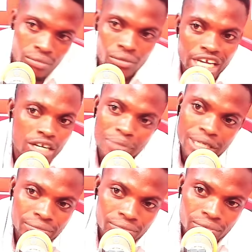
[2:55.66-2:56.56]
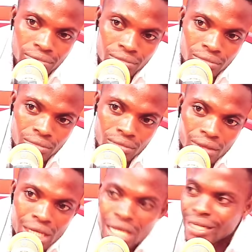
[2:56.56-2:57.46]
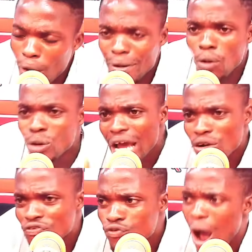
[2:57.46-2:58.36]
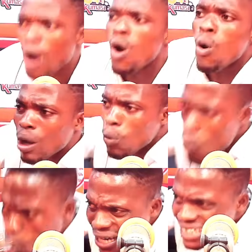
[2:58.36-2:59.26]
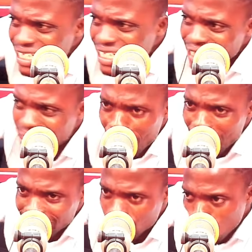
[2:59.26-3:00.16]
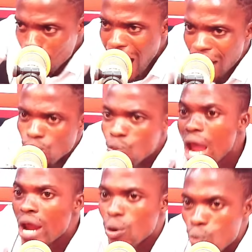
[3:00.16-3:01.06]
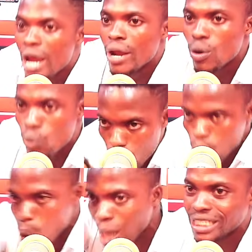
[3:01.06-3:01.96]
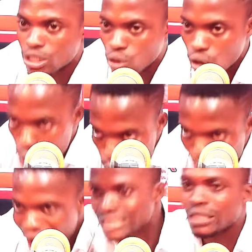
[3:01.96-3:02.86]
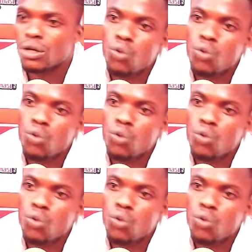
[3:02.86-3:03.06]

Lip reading: ye need bi na come na wo ye no fu a wo quality na igna pitch no so pa we quality no we has